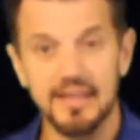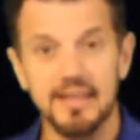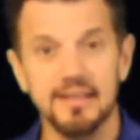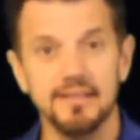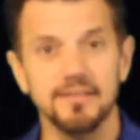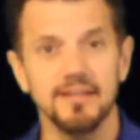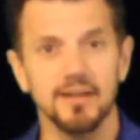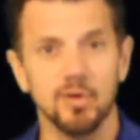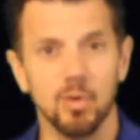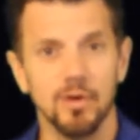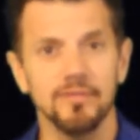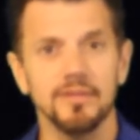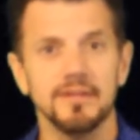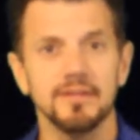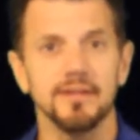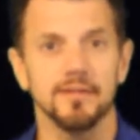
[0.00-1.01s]
is the
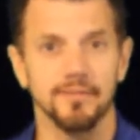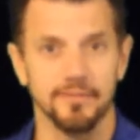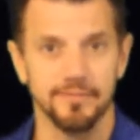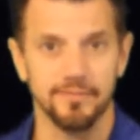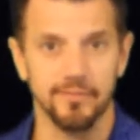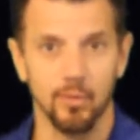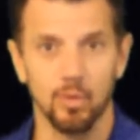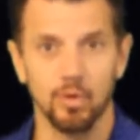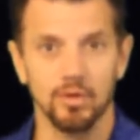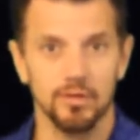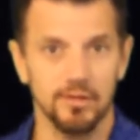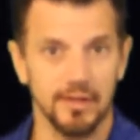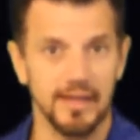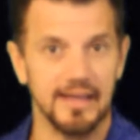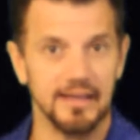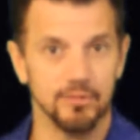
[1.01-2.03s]
equivalent of a
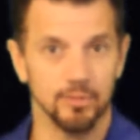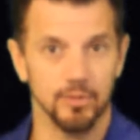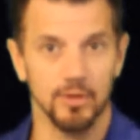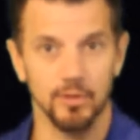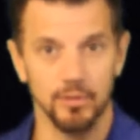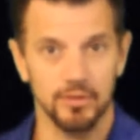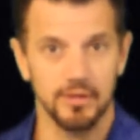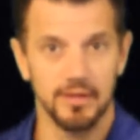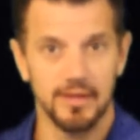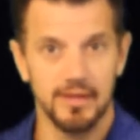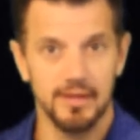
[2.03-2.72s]
4-lane road.